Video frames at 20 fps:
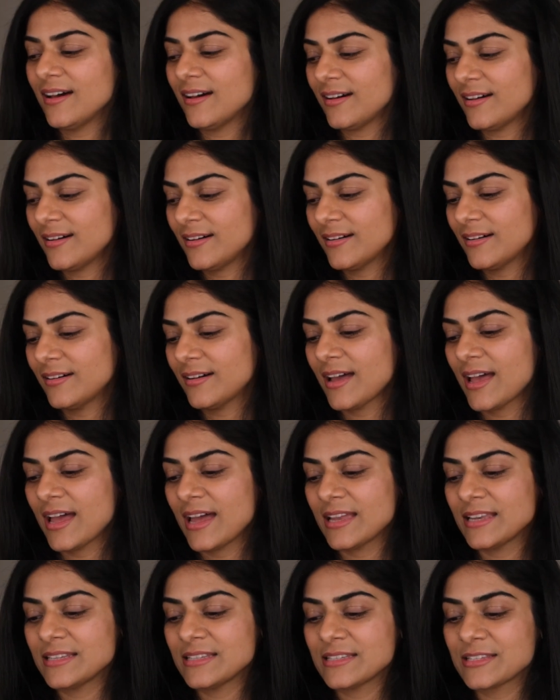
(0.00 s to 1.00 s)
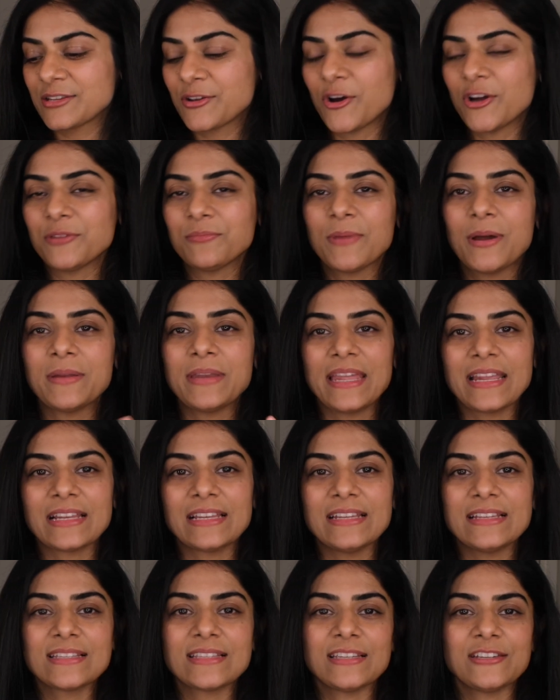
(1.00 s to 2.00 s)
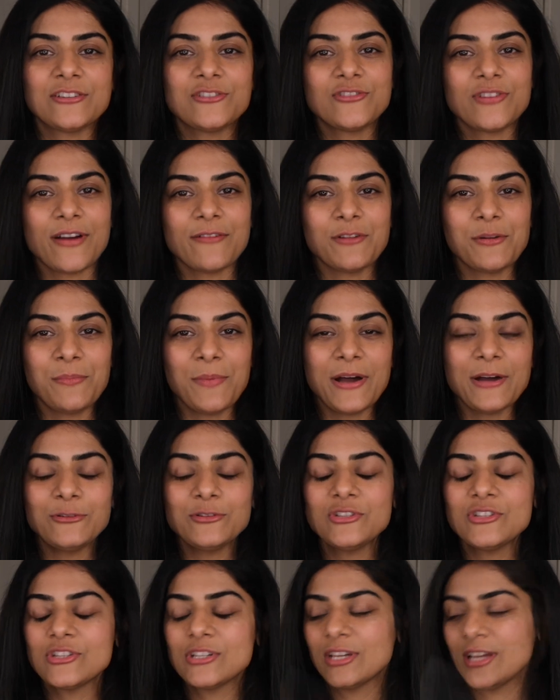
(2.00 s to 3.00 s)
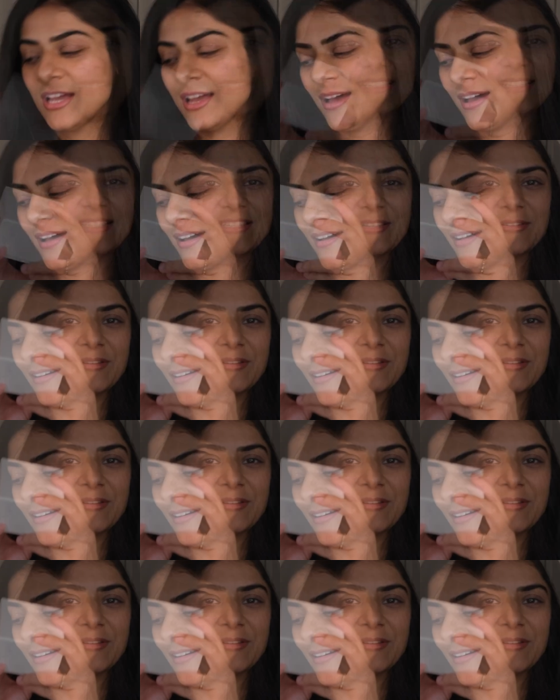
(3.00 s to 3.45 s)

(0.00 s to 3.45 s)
and got my necklace in a travel pouch. So